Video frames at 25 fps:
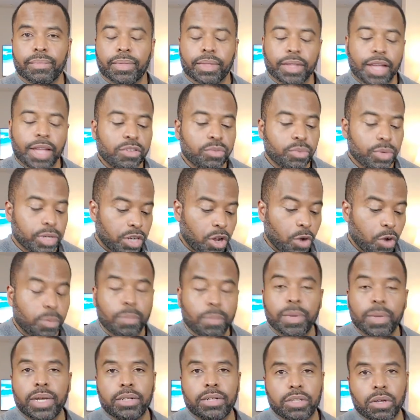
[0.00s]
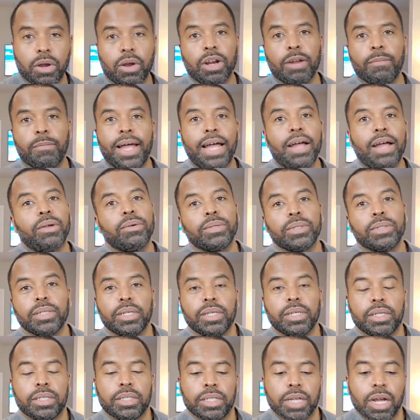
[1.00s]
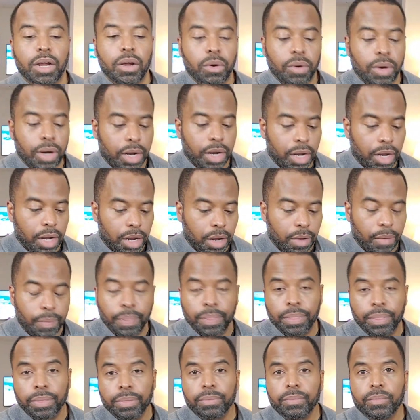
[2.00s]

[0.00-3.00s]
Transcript: That's what dopamine is all about. So, um,